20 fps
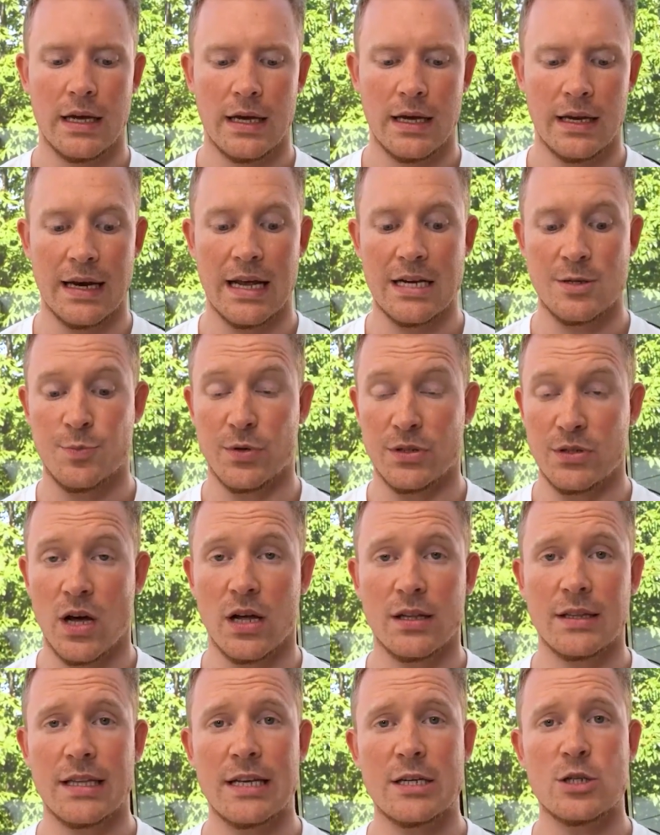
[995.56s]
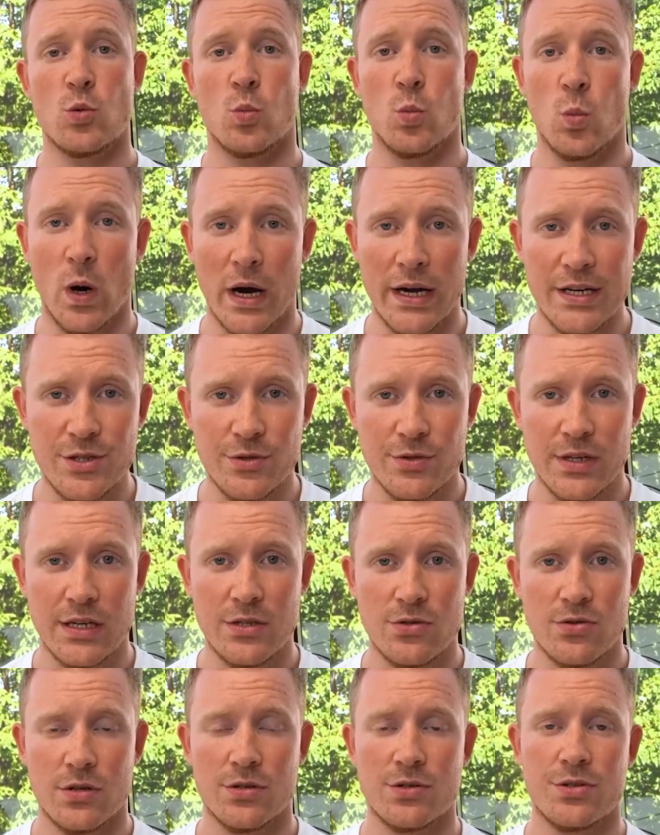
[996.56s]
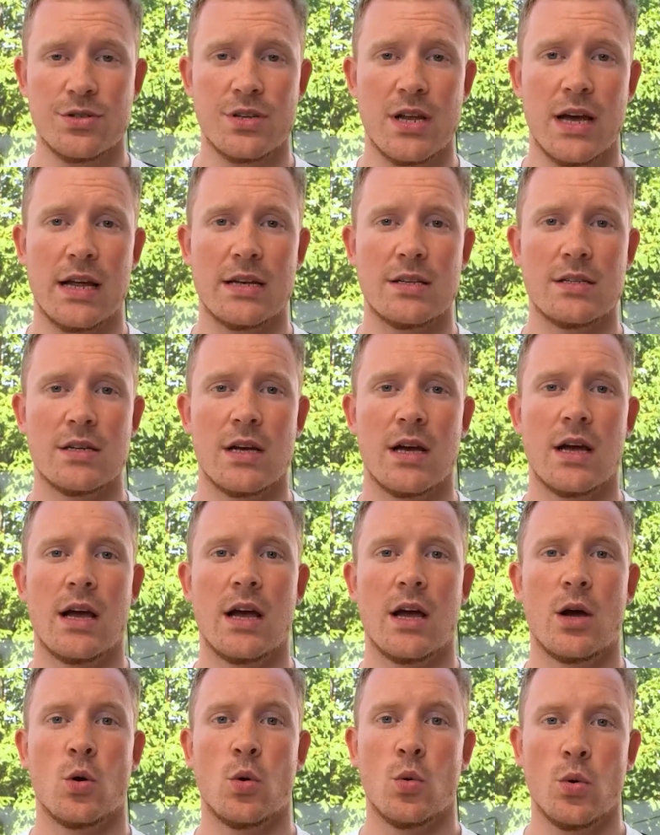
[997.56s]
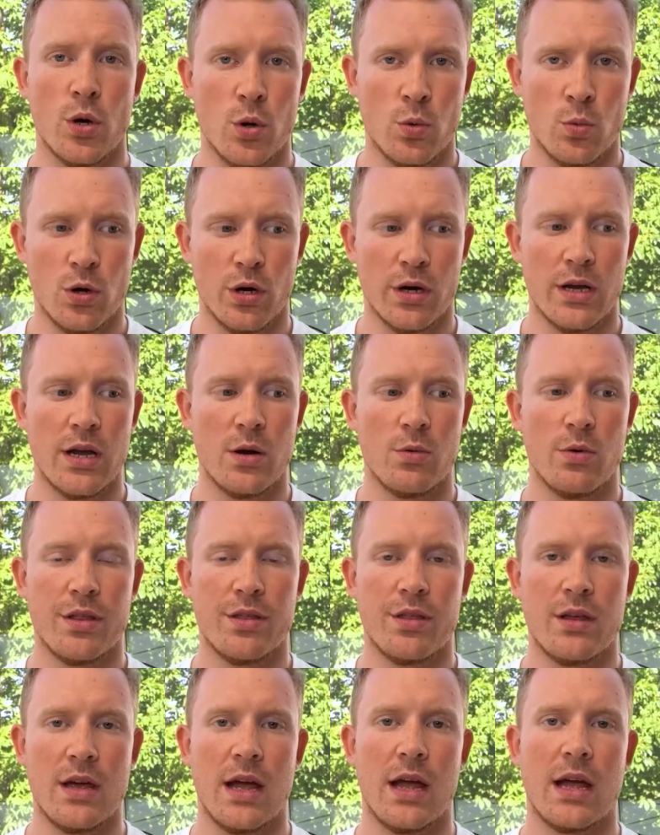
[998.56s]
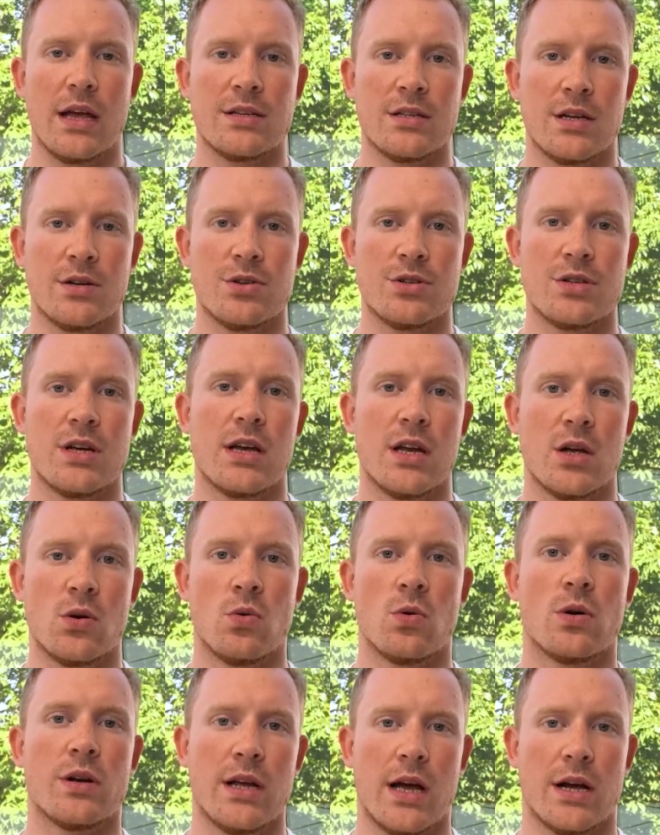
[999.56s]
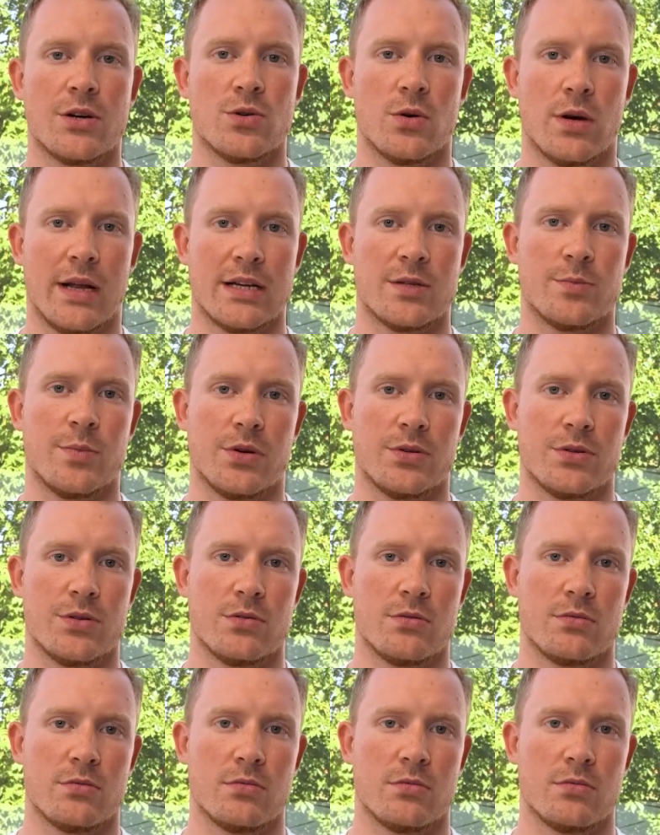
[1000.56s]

And last but not least, why do you need to understand who you're working with? Is understanding who are the actual experts.